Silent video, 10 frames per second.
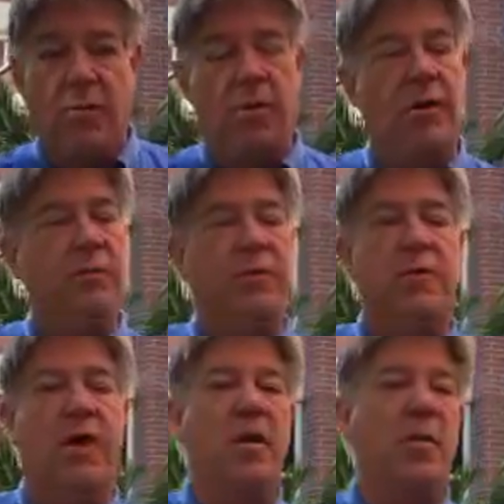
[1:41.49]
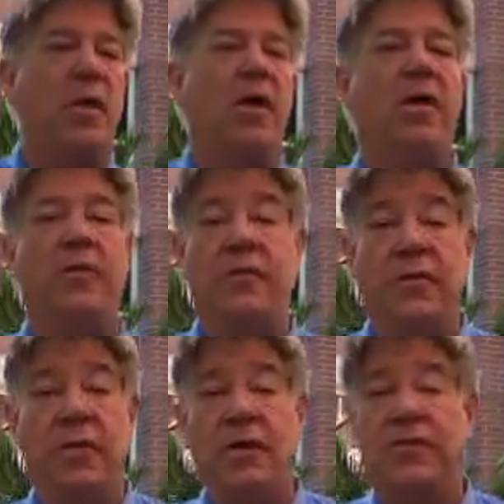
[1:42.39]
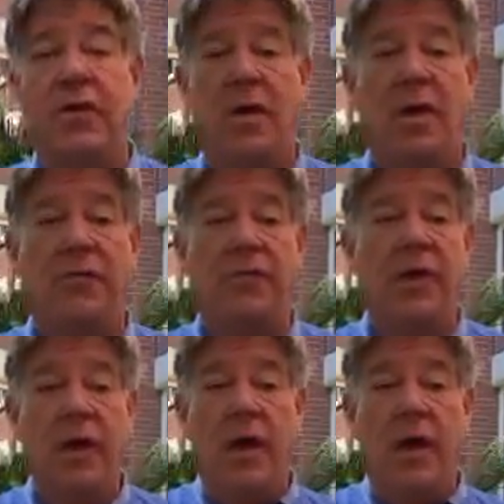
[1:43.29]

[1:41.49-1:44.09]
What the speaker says: We're going to be talking about all different things SAWS.